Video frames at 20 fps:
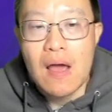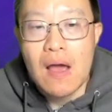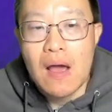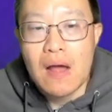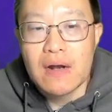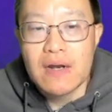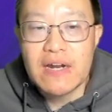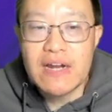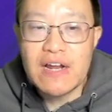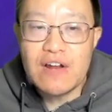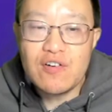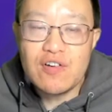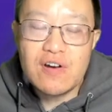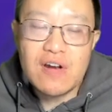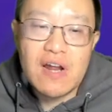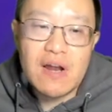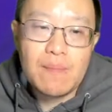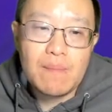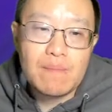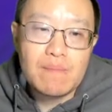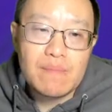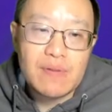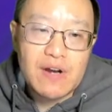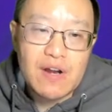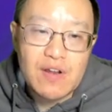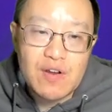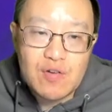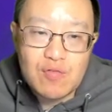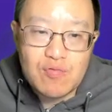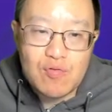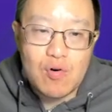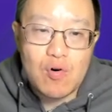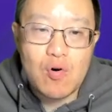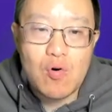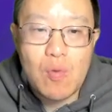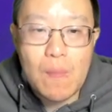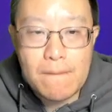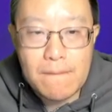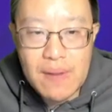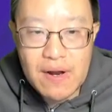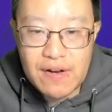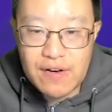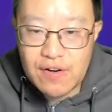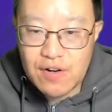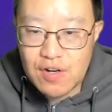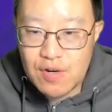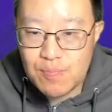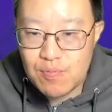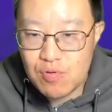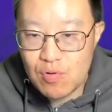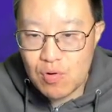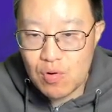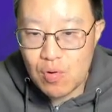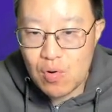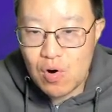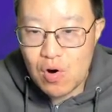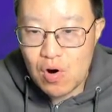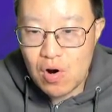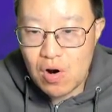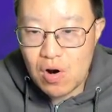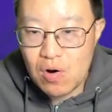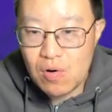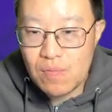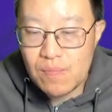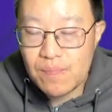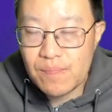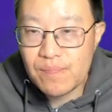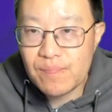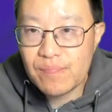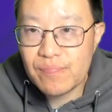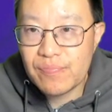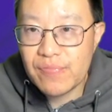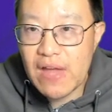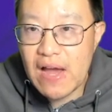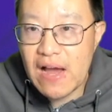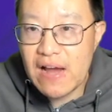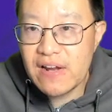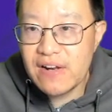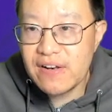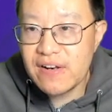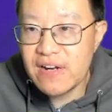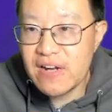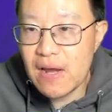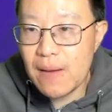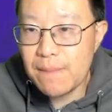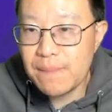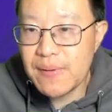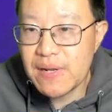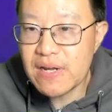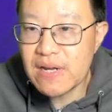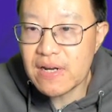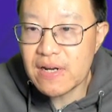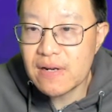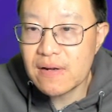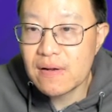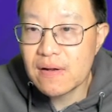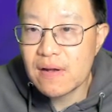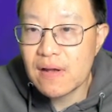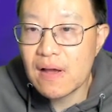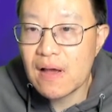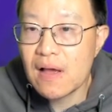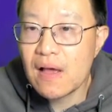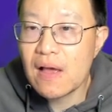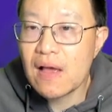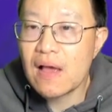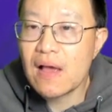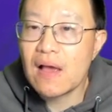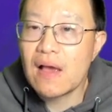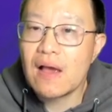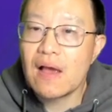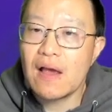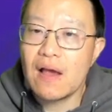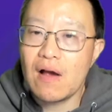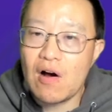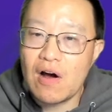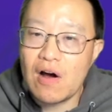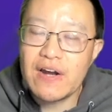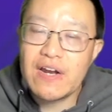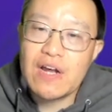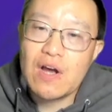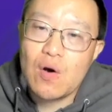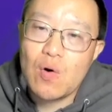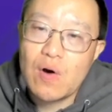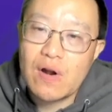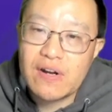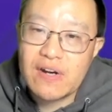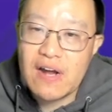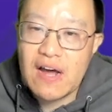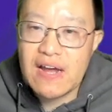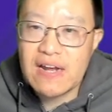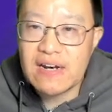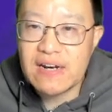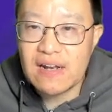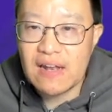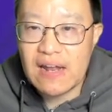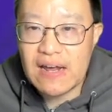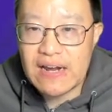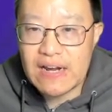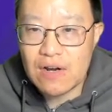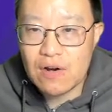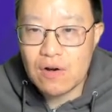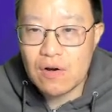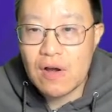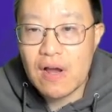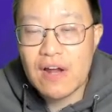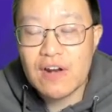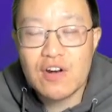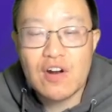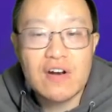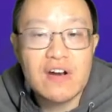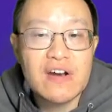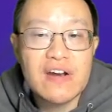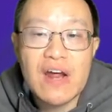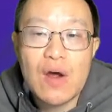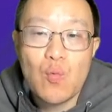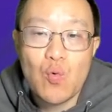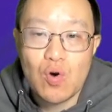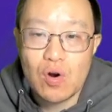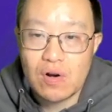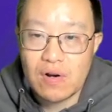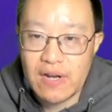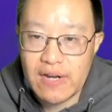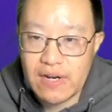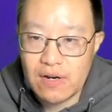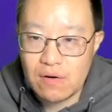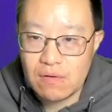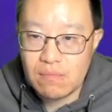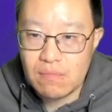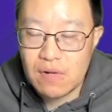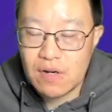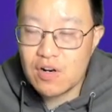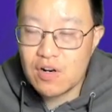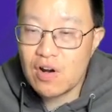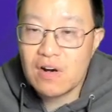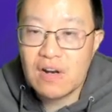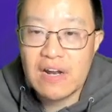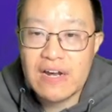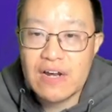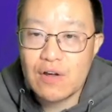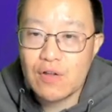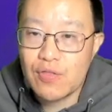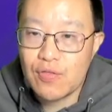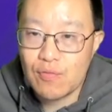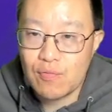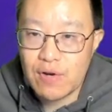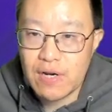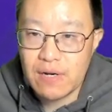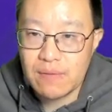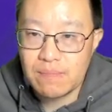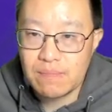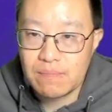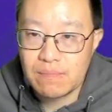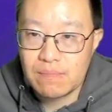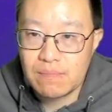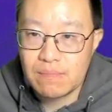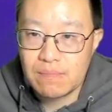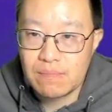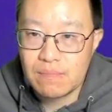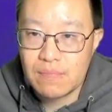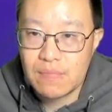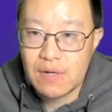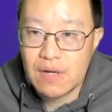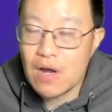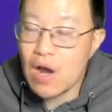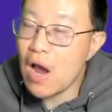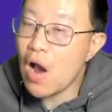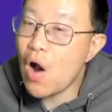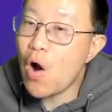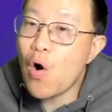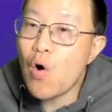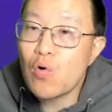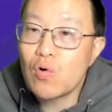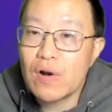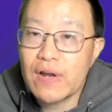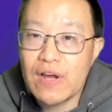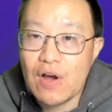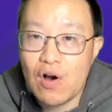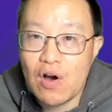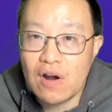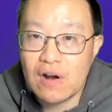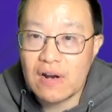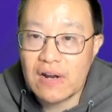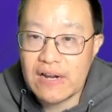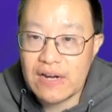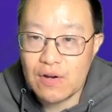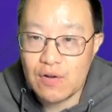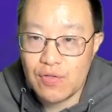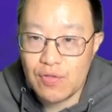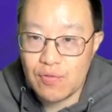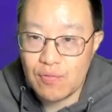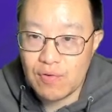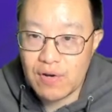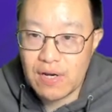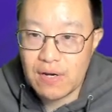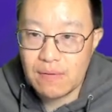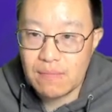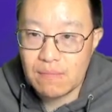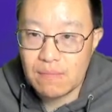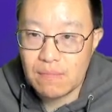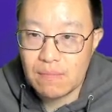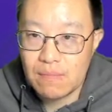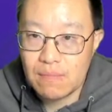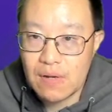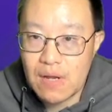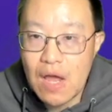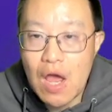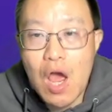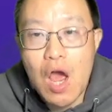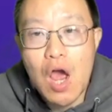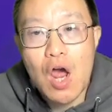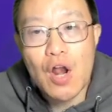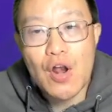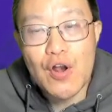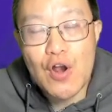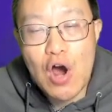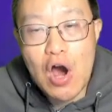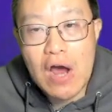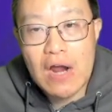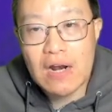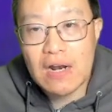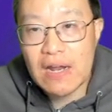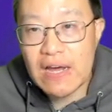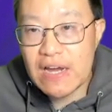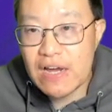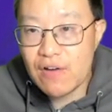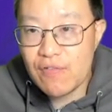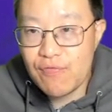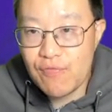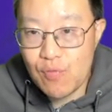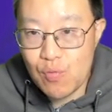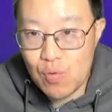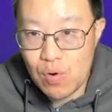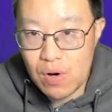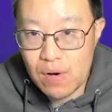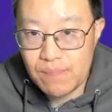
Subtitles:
The Internet Control Message Protocol, ICMP, on the OSI layer, it's on the network layer. It's on layer 3. Only on layer 3, not layer 4.